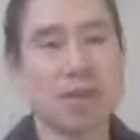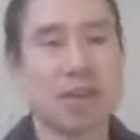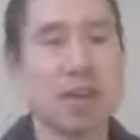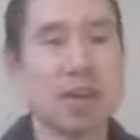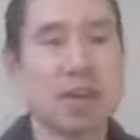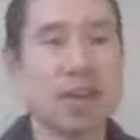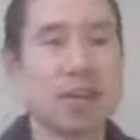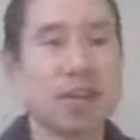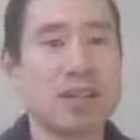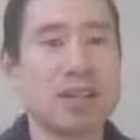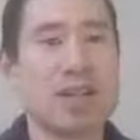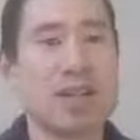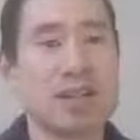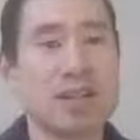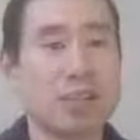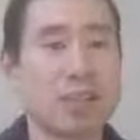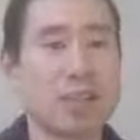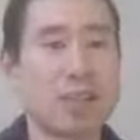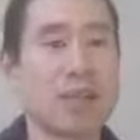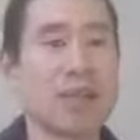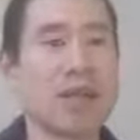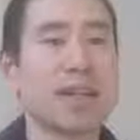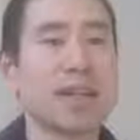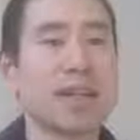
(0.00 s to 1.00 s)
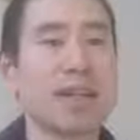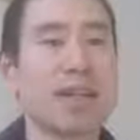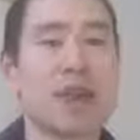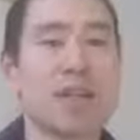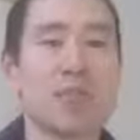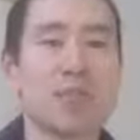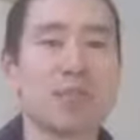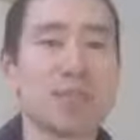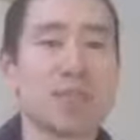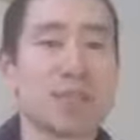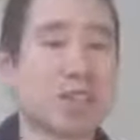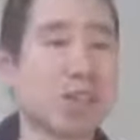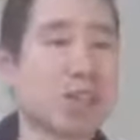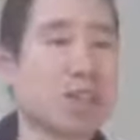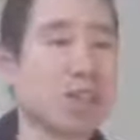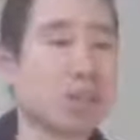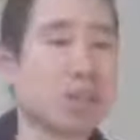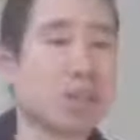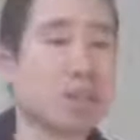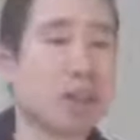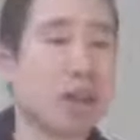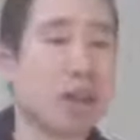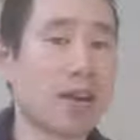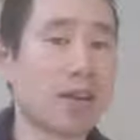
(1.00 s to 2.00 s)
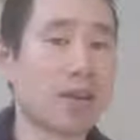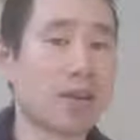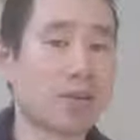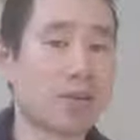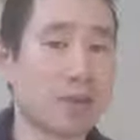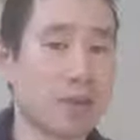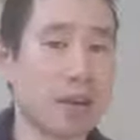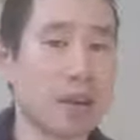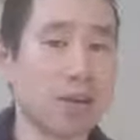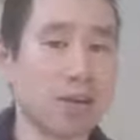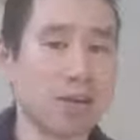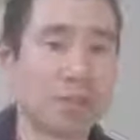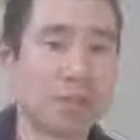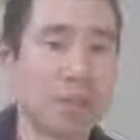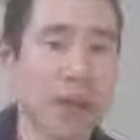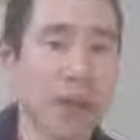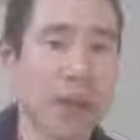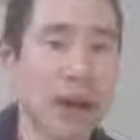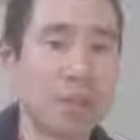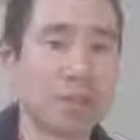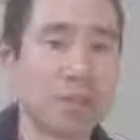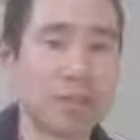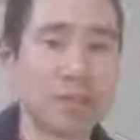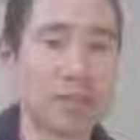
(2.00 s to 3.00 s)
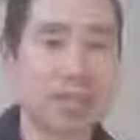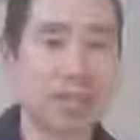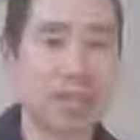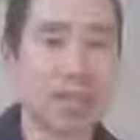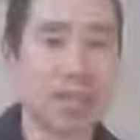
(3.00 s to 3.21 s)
You can repeat and recycle that for a couple of hours,